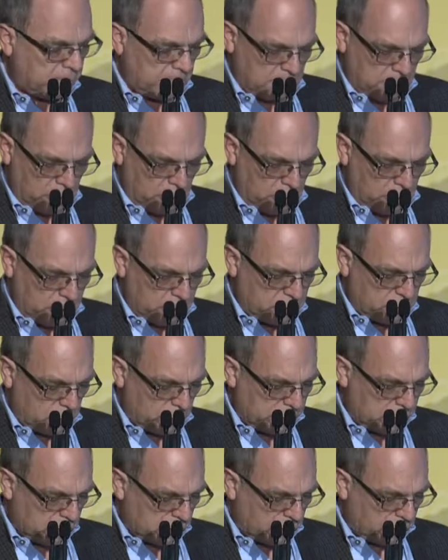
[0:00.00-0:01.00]
emerged,
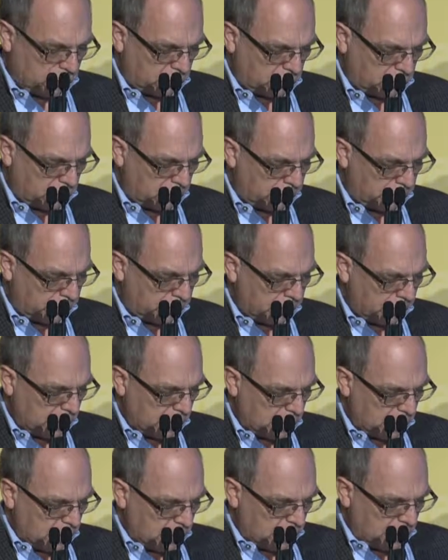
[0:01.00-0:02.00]
which also
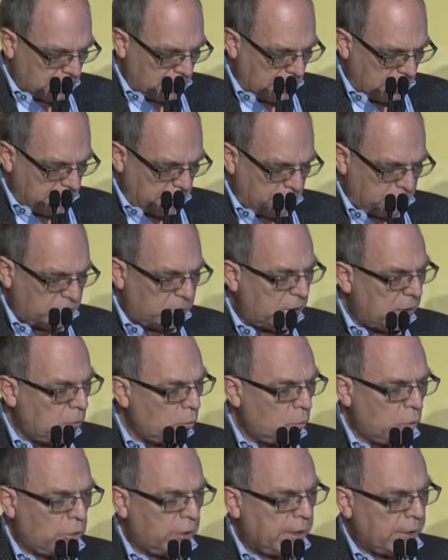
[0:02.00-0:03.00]
tapers
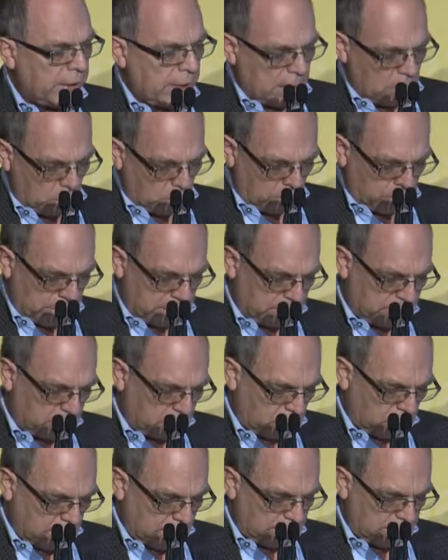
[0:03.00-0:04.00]
inward and outward as
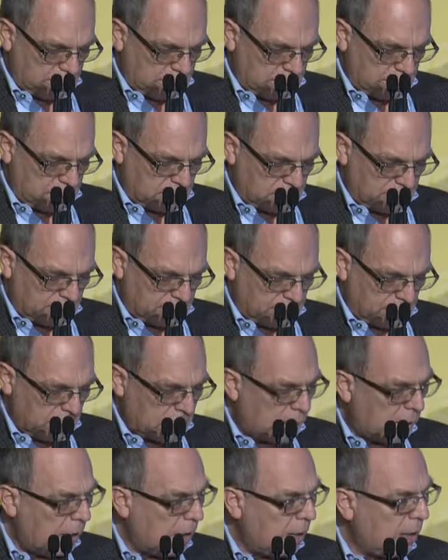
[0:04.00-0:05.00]
it rises.
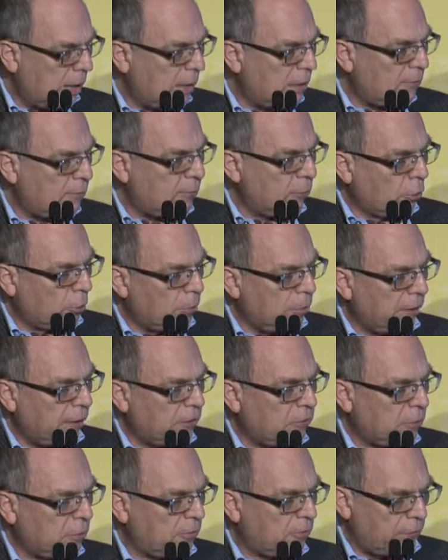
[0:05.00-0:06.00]
And the floor
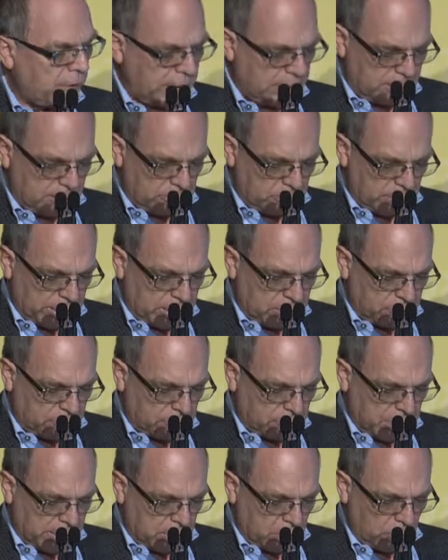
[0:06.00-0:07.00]
plates provided range
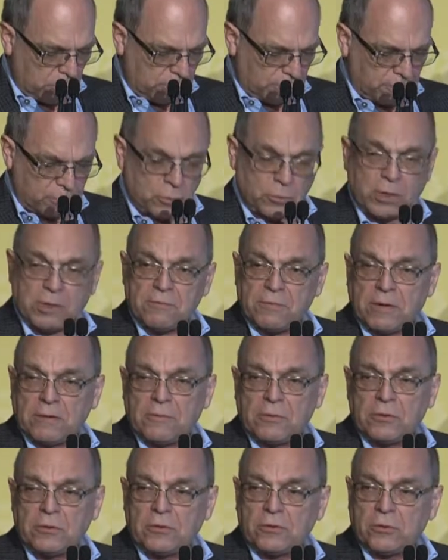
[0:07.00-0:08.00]
from anywhere from
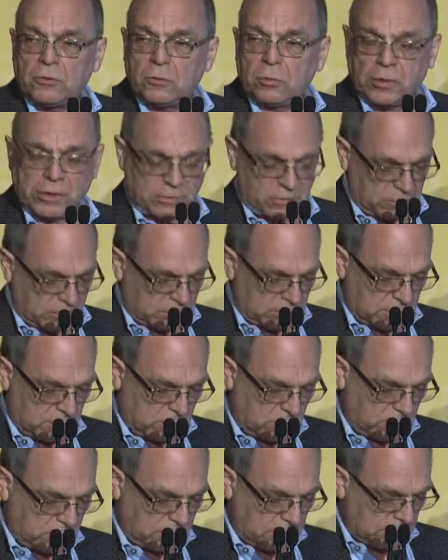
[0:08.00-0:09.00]
2,500 to
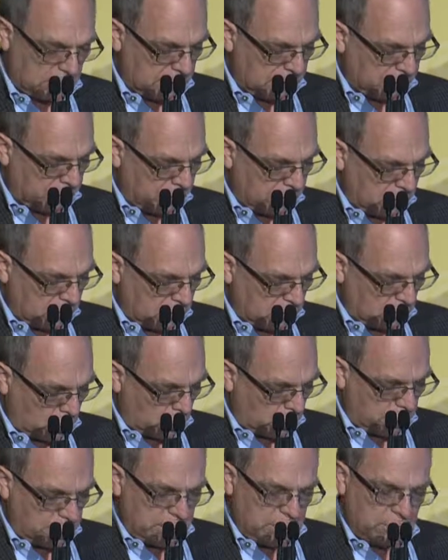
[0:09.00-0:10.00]
2,600
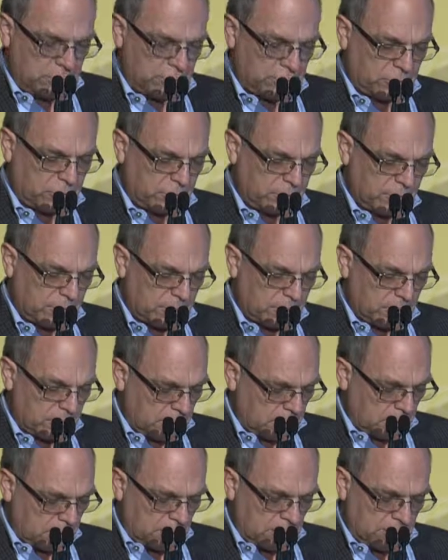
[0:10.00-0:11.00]
square meters
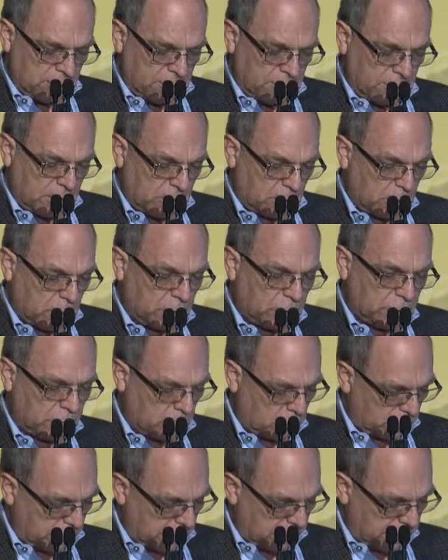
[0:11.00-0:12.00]
of gross
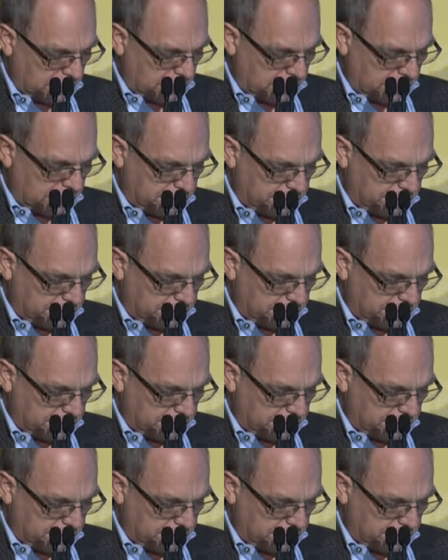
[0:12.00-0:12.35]
floor area.